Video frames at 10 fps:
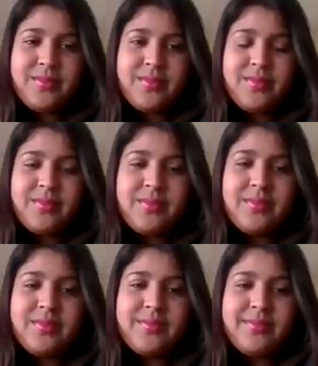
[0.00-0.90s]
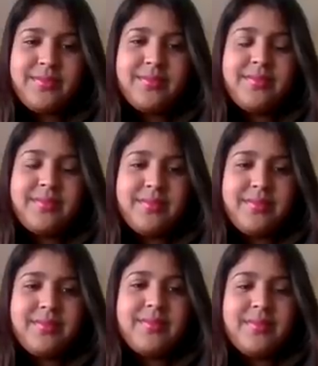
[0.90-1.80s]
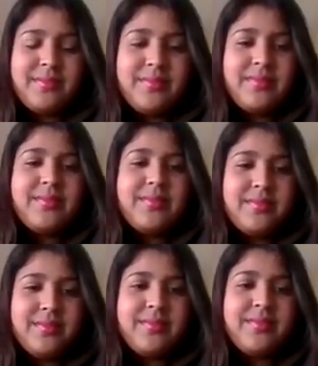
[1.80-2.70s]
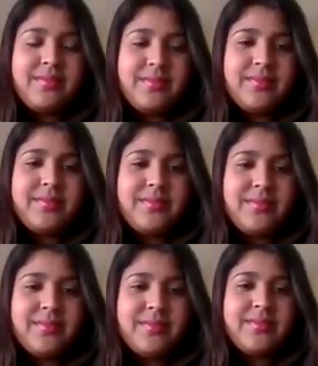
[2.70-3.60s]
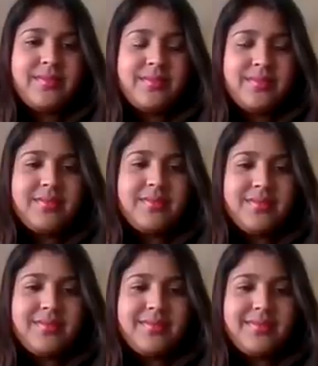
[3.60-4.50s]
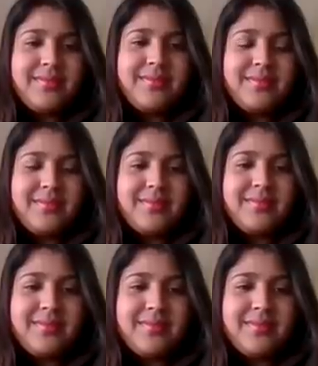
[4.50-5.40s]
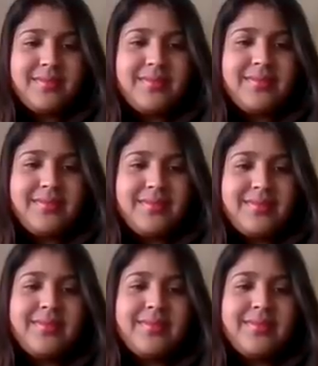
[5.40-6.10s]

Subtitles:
[no speech]